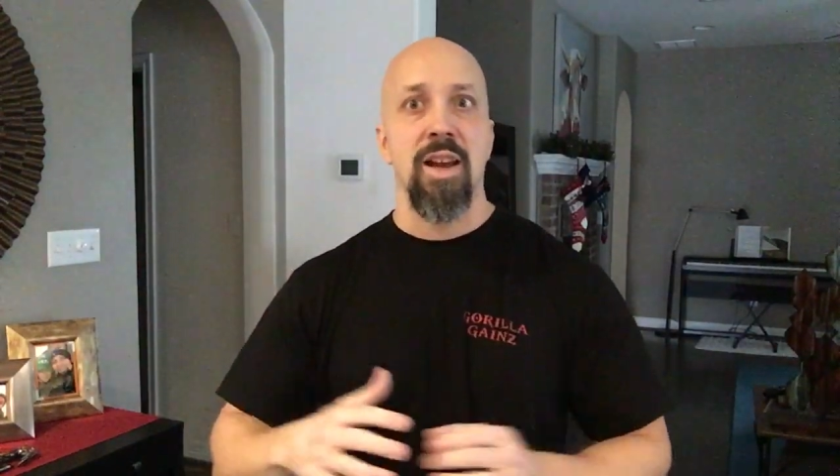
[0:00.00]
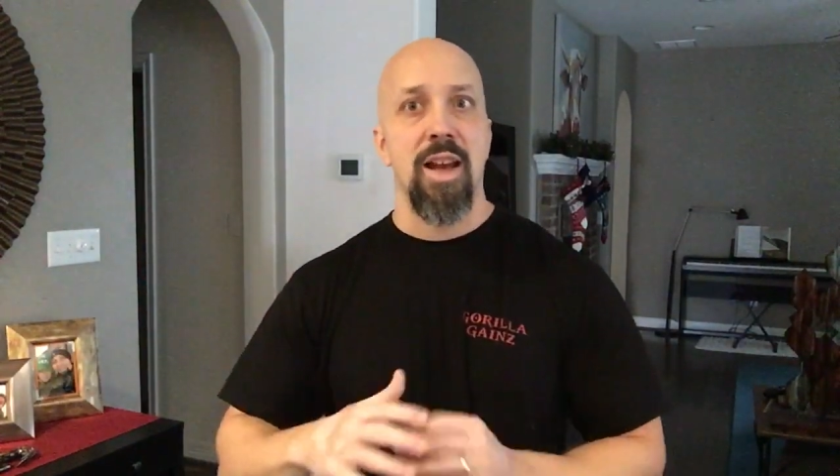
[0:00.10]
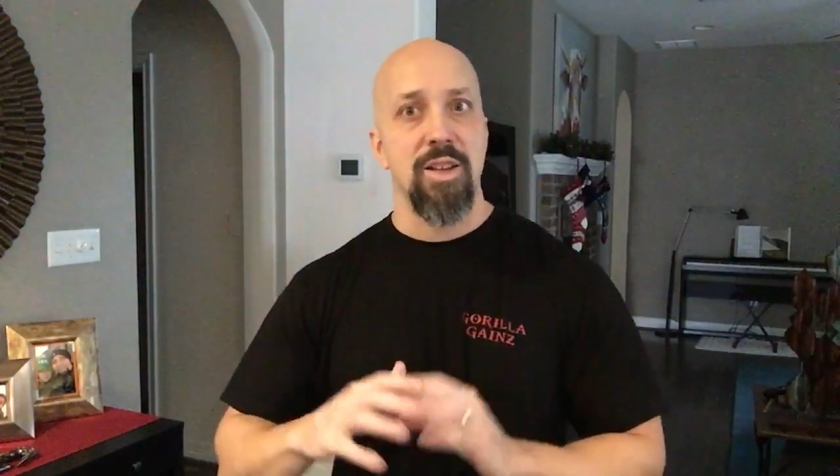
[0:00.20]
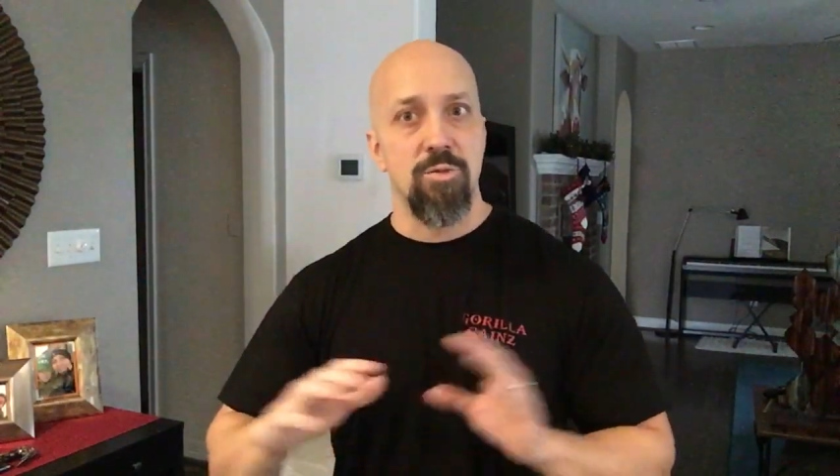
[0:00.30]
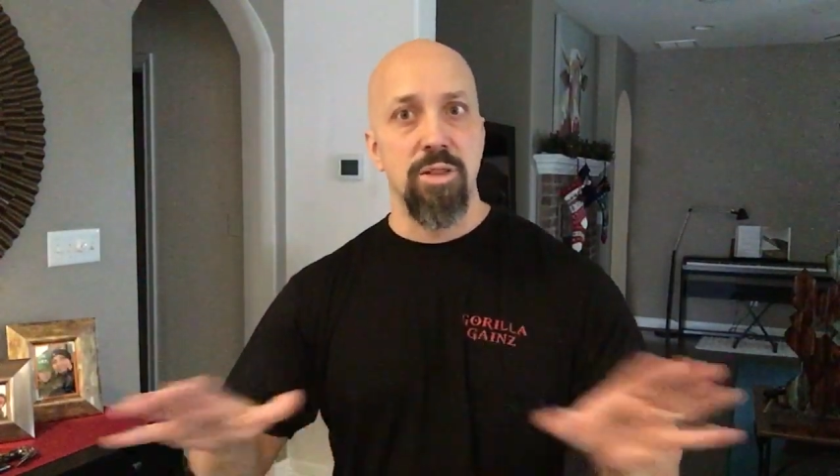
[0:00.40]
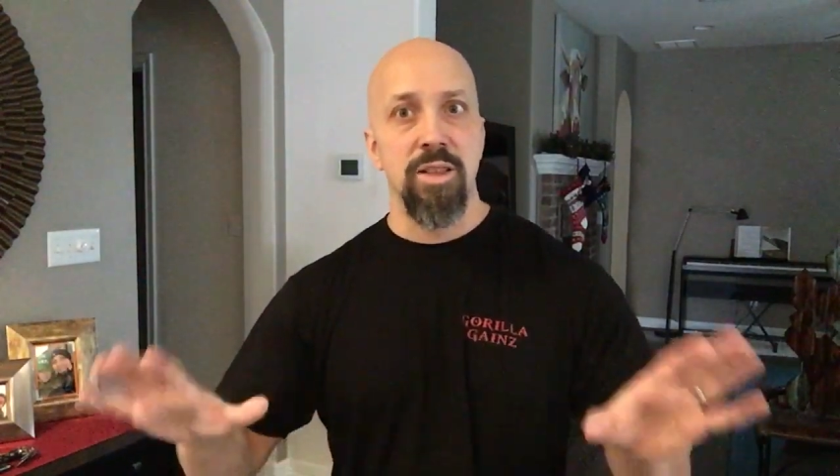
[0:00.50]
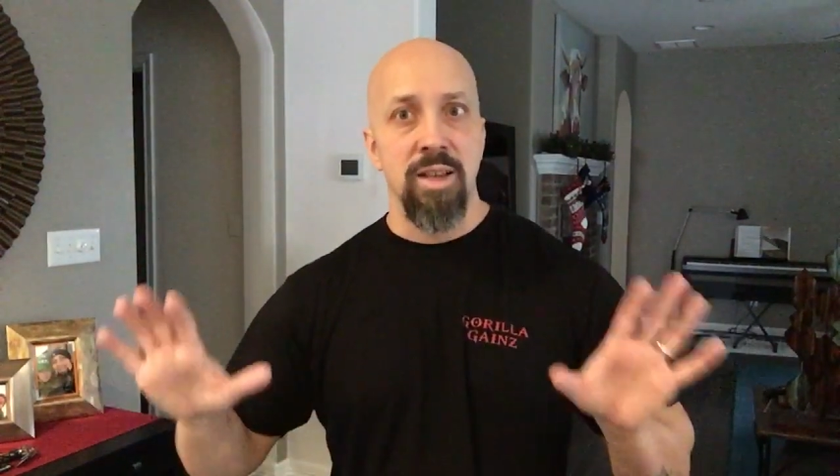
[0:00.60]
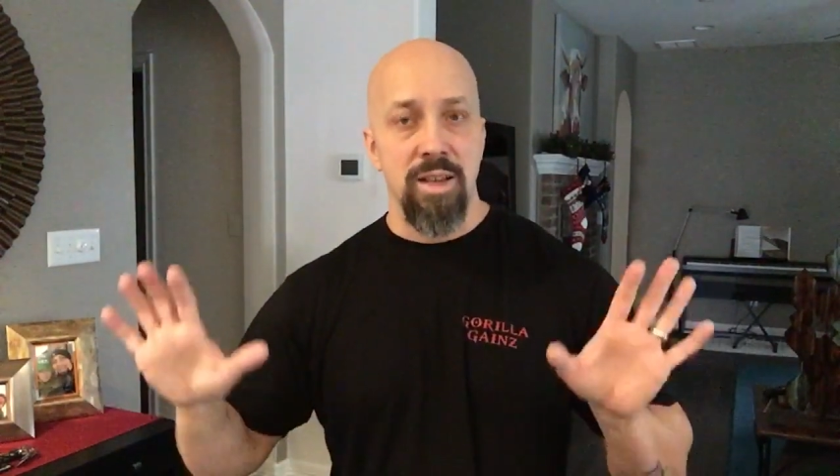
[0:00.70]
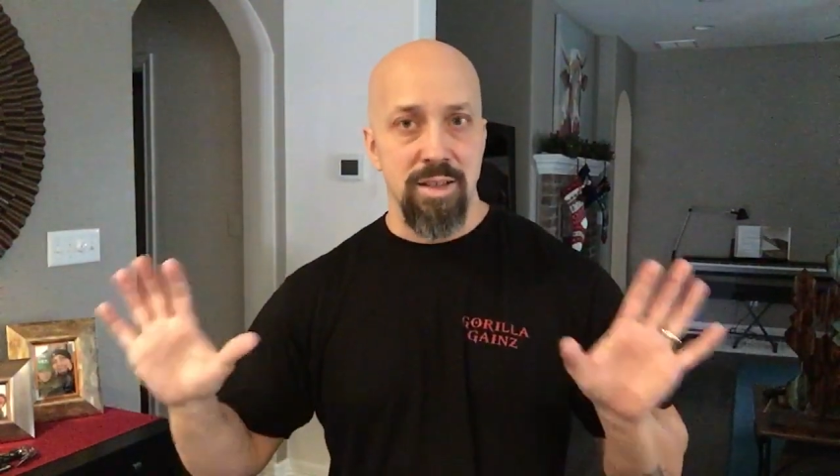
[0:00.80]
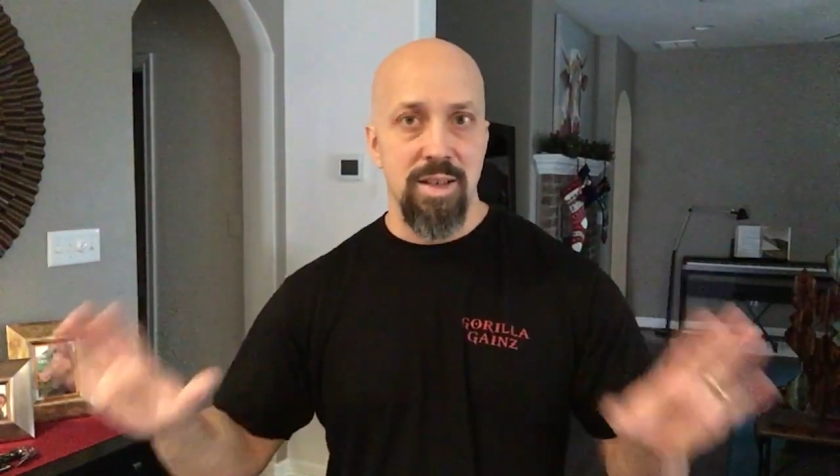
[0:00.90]
has
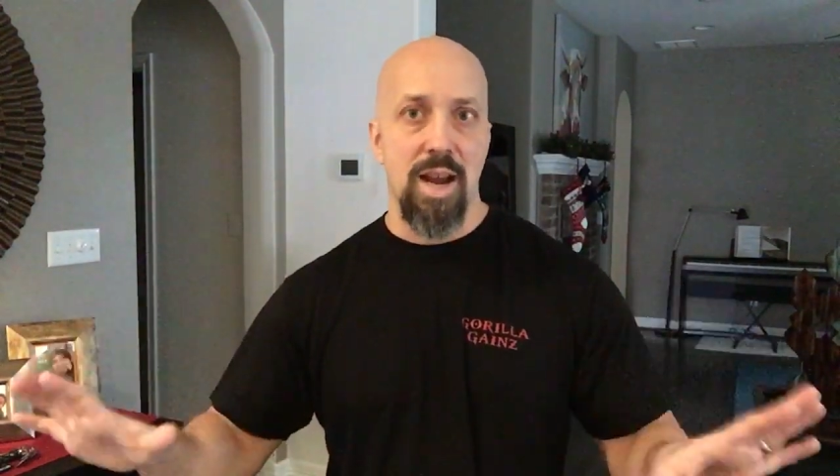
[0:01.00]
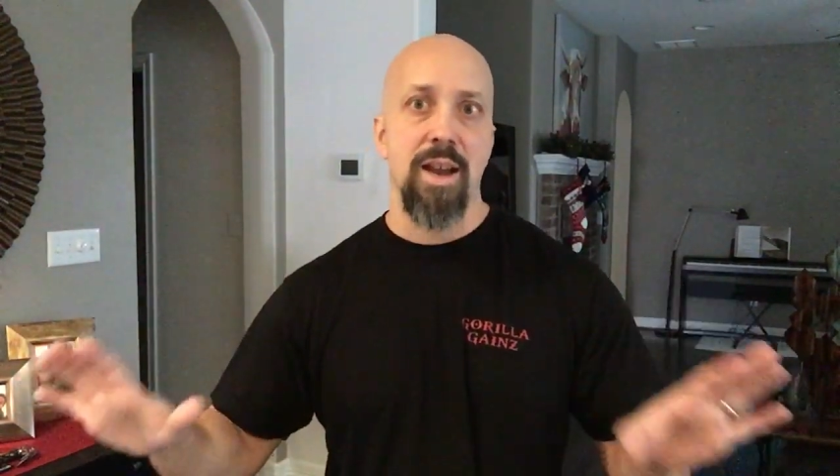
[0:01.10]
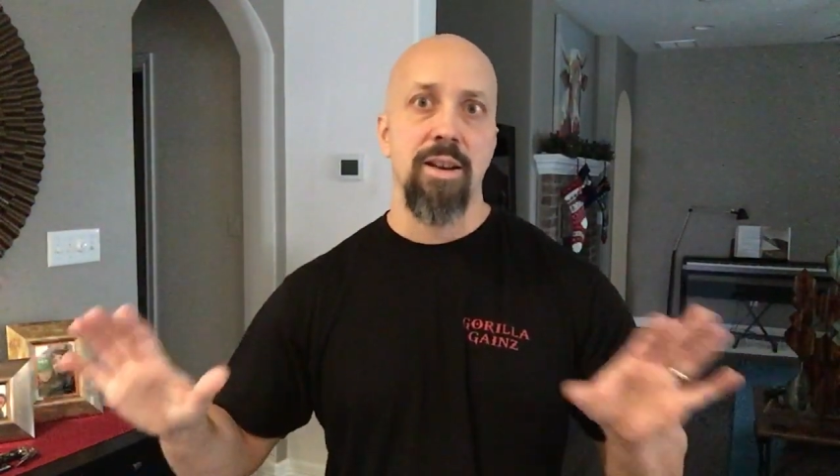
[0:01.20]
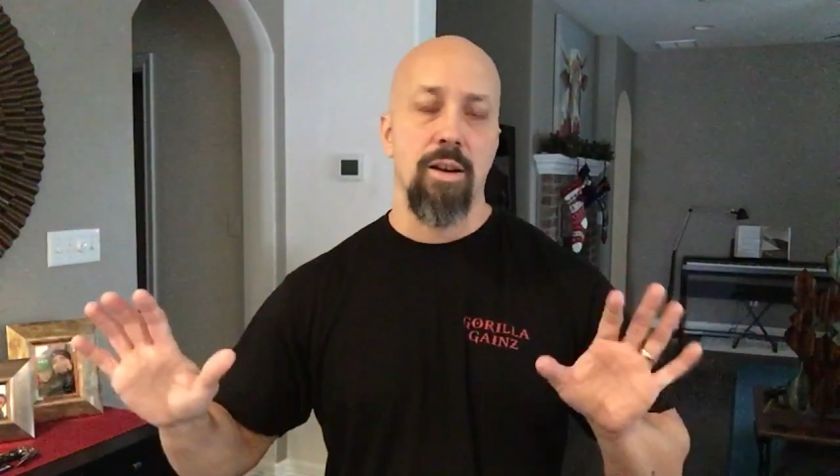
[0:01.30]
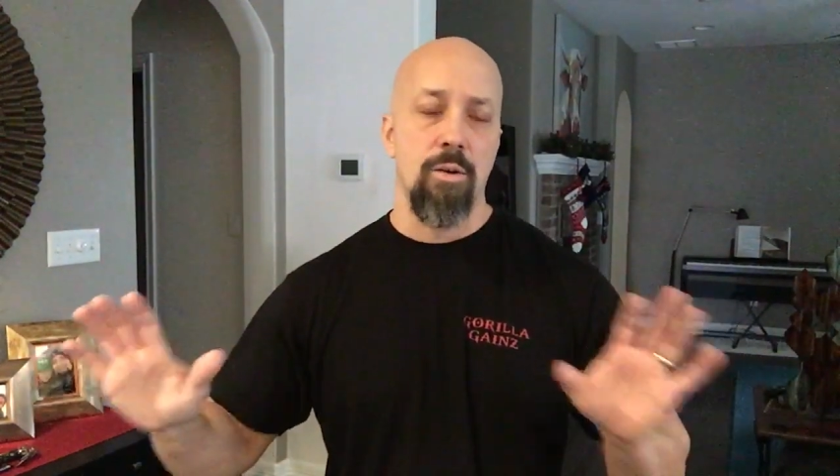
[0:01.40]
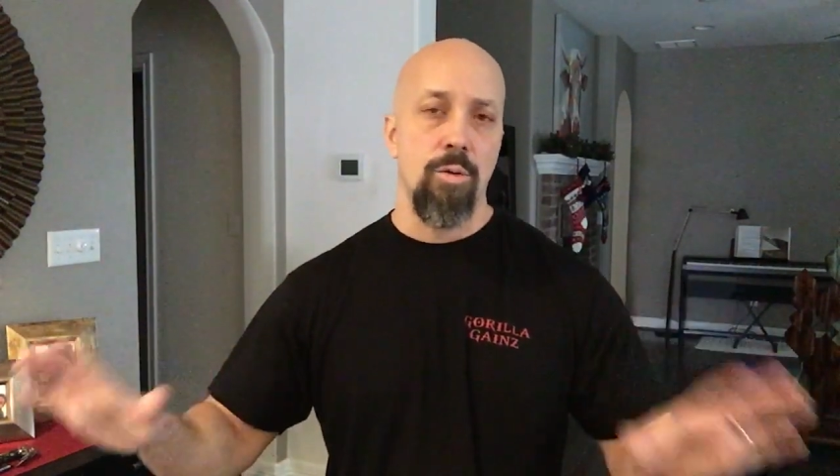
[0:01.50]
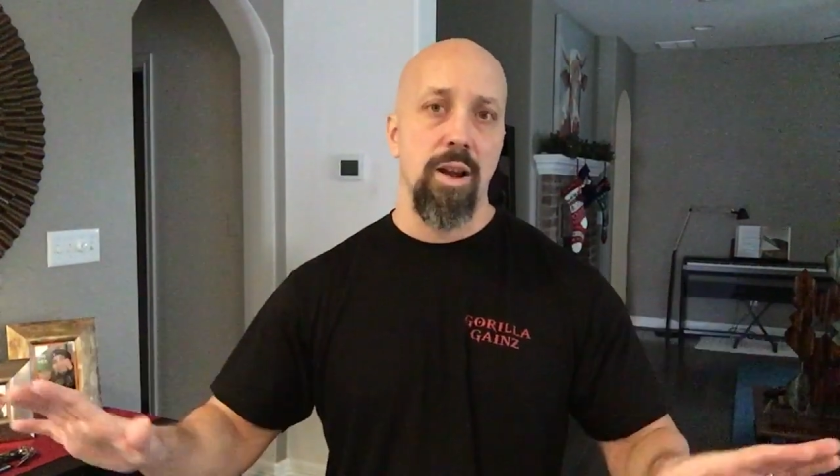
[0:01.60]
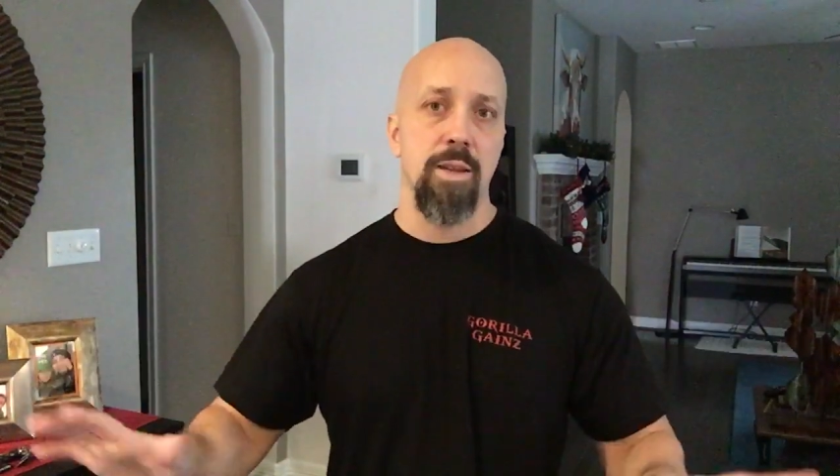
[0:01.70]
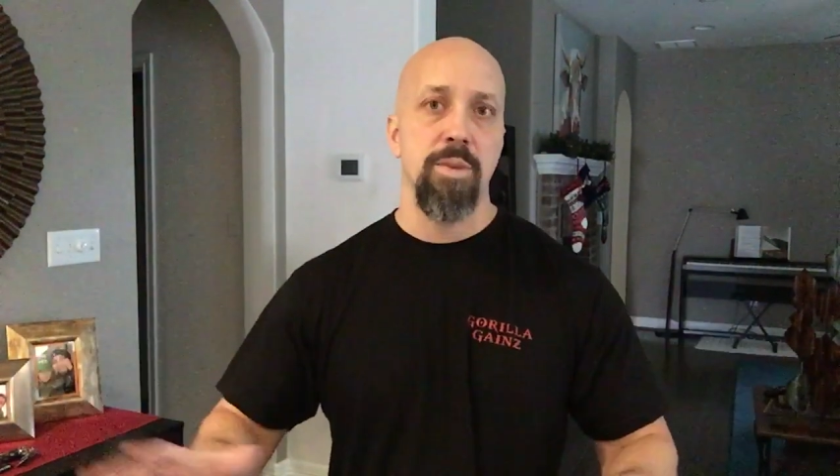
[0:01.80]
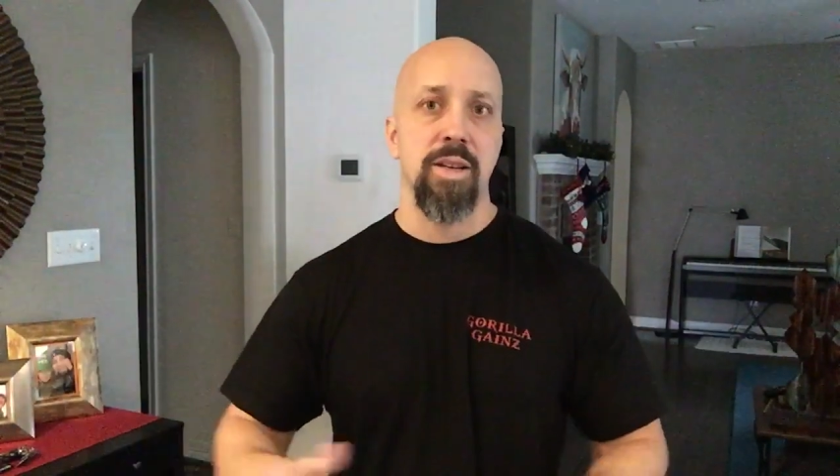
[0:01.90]
really died away,